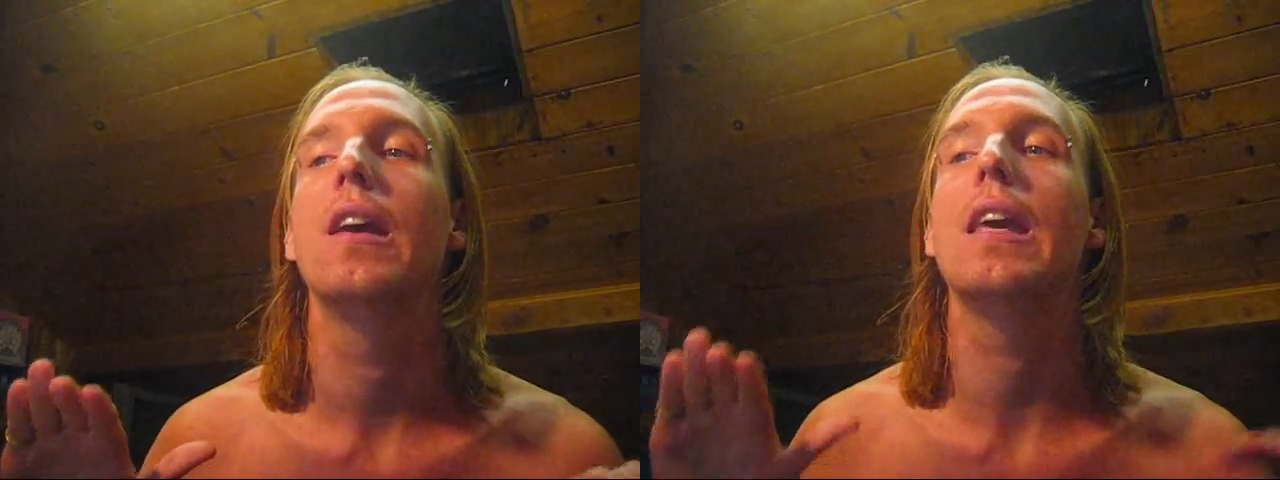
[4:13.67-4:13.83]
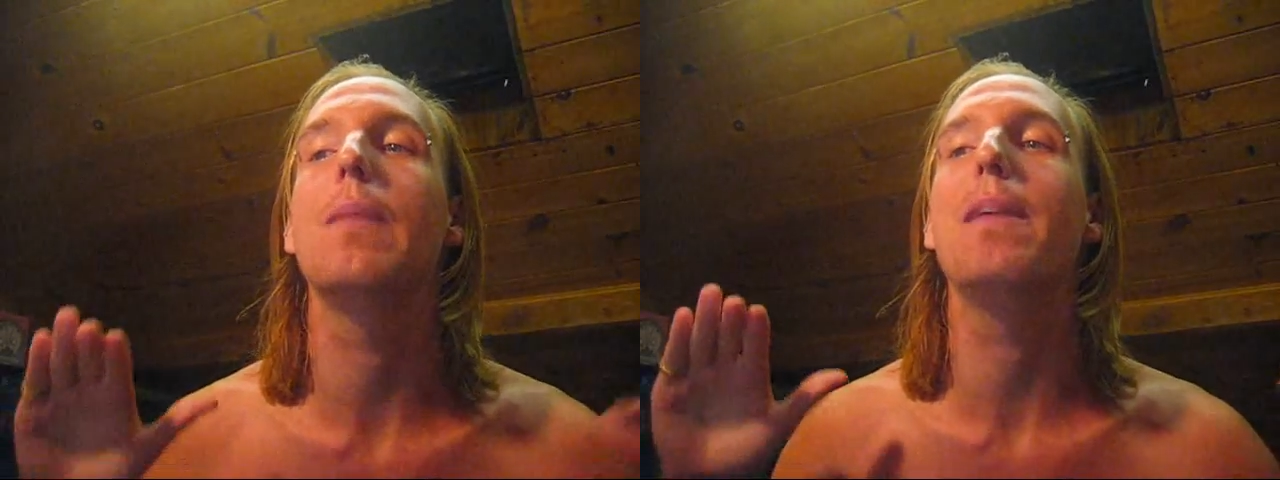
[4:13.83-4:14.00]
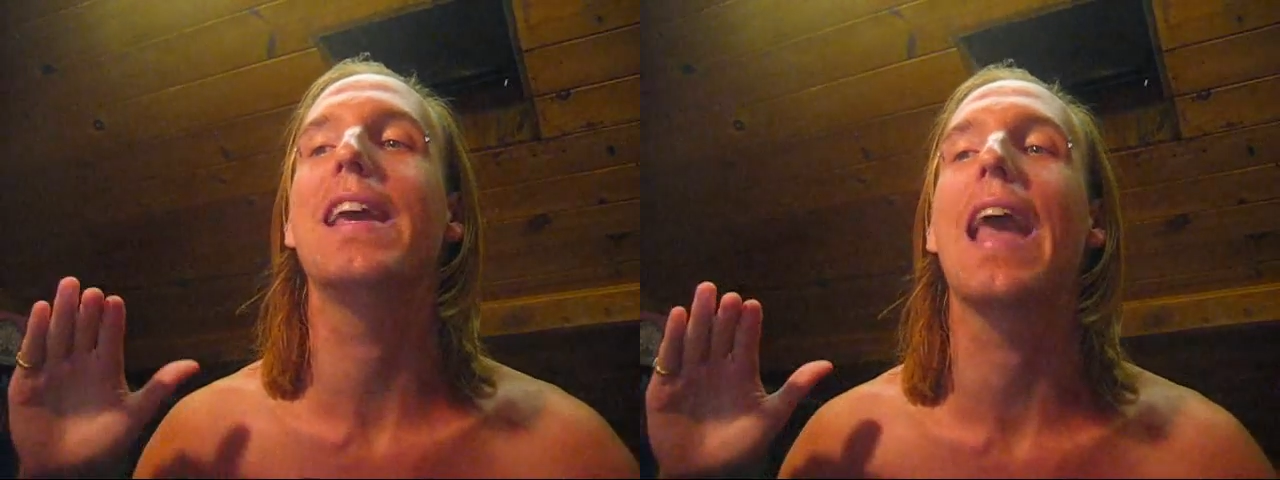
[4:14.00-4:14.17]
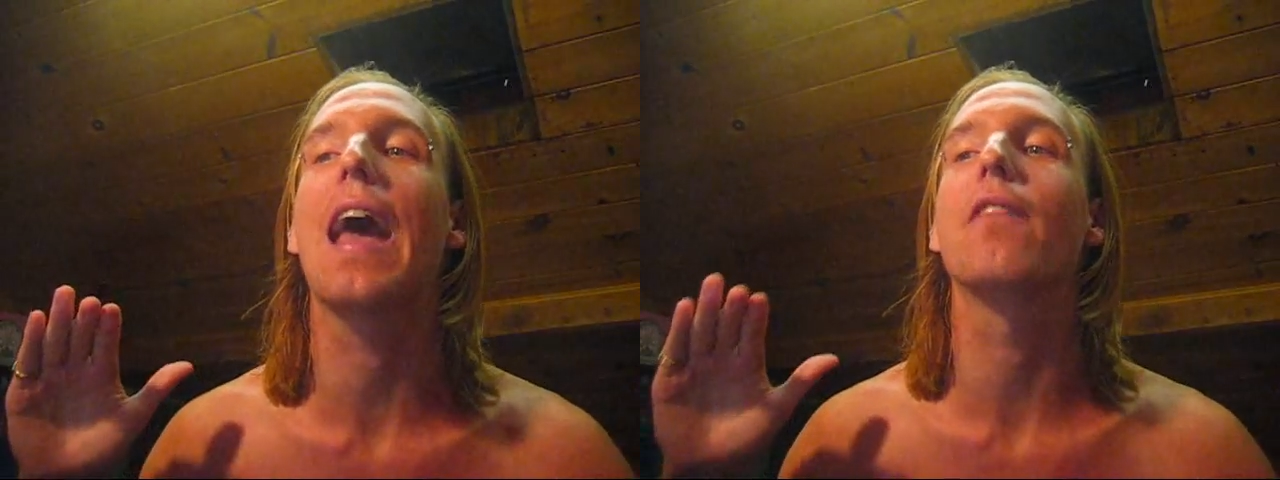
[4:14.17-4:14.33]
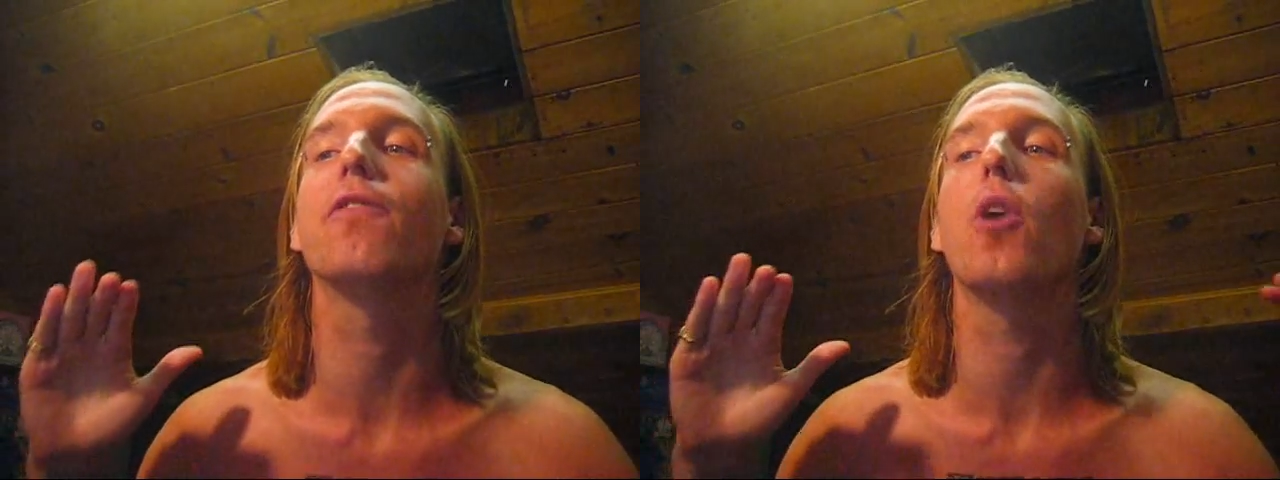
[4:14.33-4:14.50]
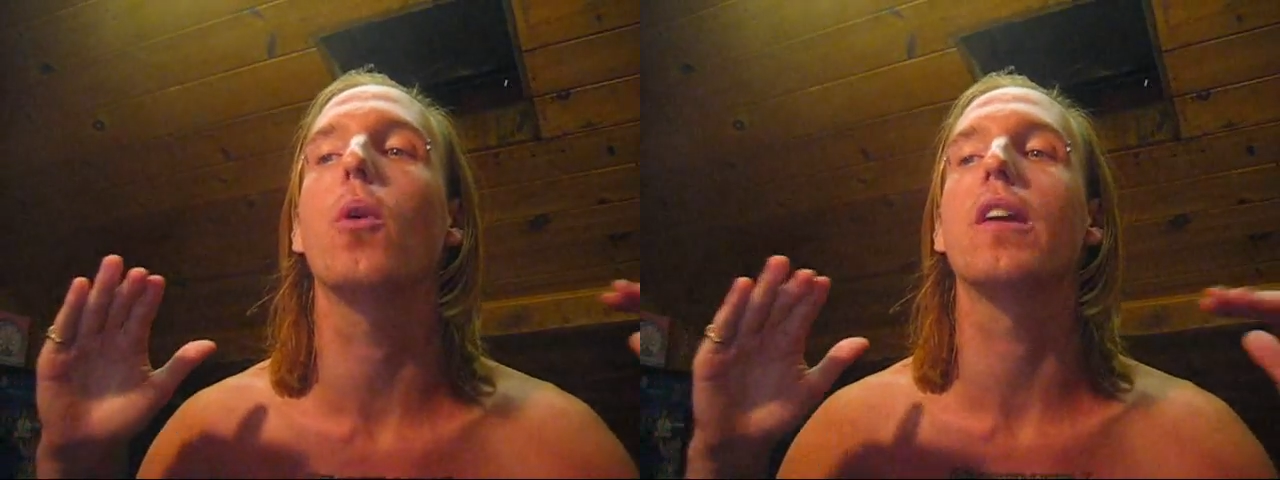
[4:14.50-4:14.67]
he
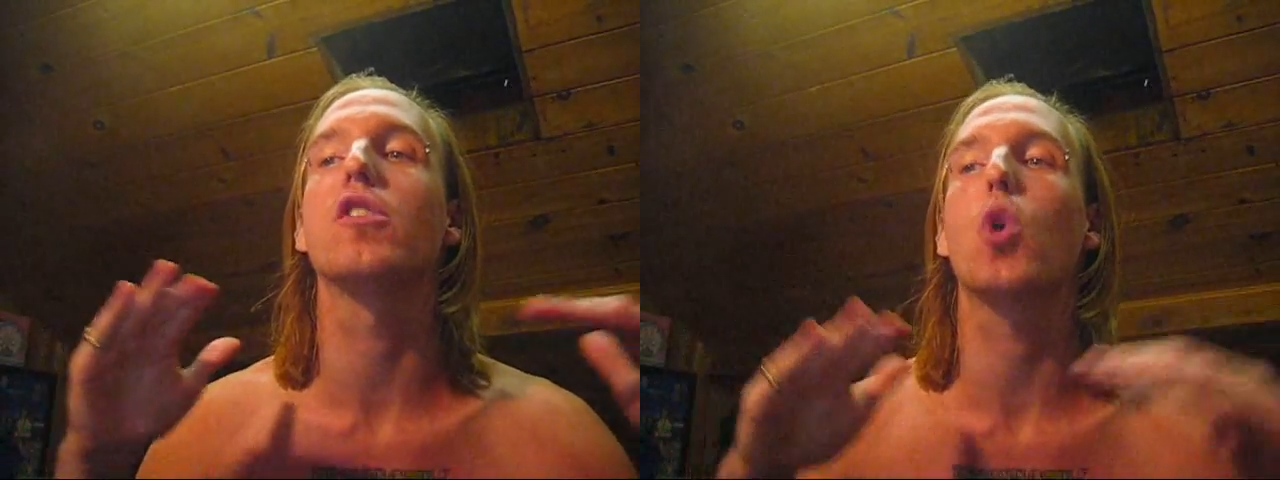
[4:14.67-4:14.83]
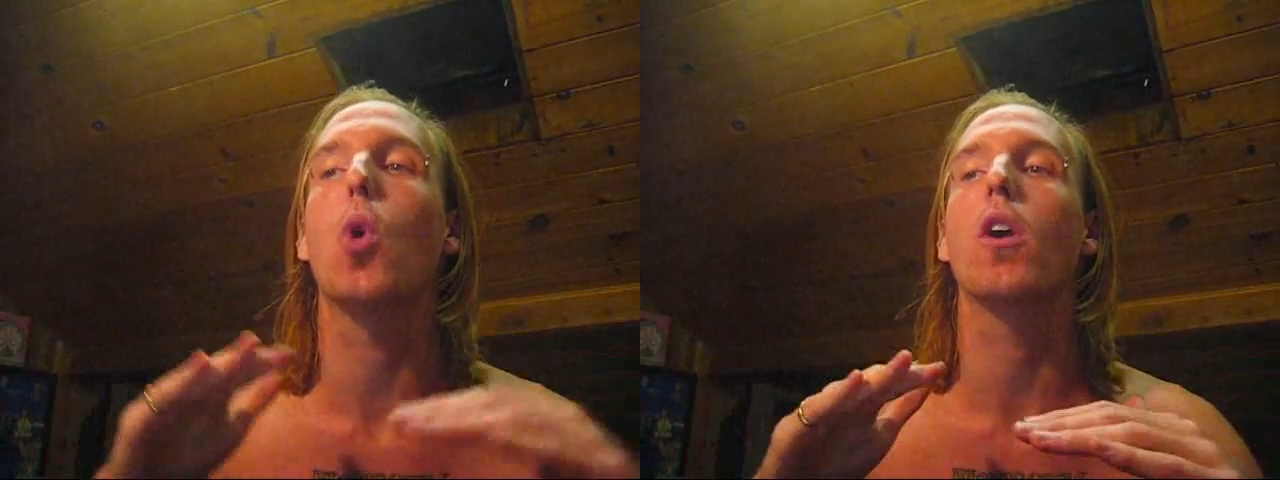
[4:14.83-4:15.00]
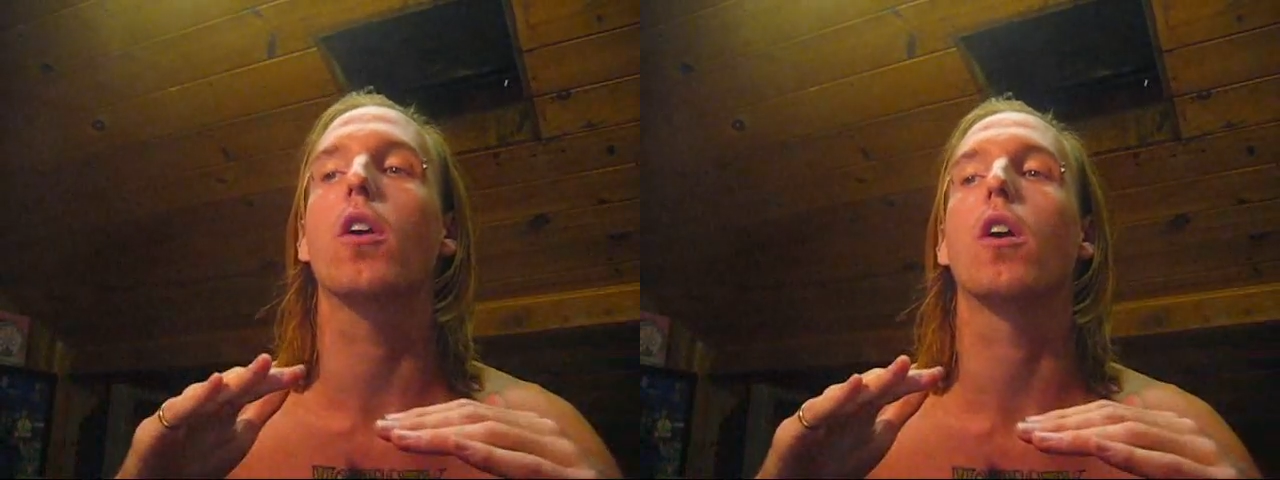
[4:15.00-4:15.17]
began floating toward